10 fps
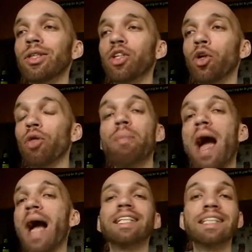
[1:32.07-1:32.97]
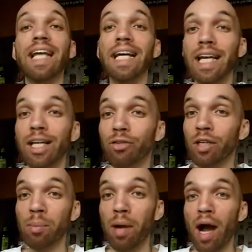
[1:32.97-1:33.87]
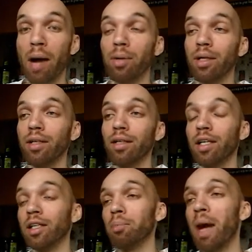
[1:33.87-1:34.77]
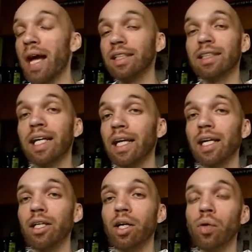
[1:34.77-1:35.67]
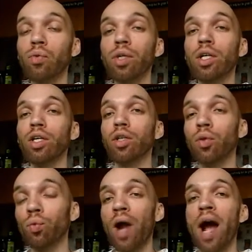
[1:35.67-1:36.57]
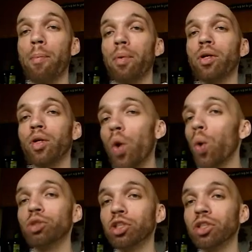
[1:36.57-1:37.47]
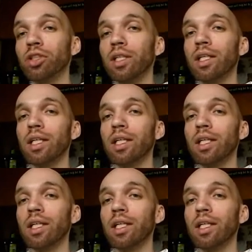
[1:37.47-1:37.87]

the past decade of hip hop, in the past decade of the rap culture.